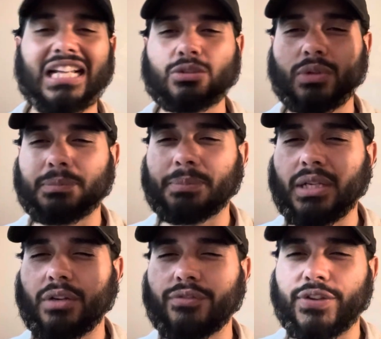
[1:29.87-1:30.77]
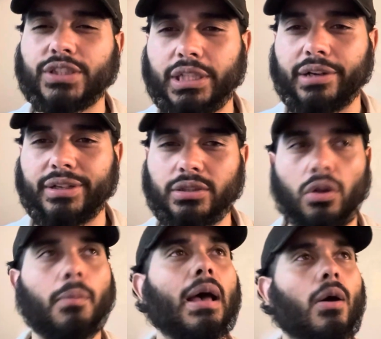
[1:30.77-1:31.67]
That's what being a visionary is all
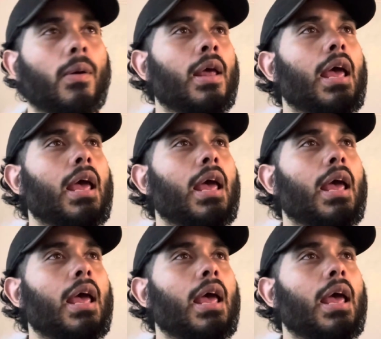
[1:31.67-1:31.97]
about.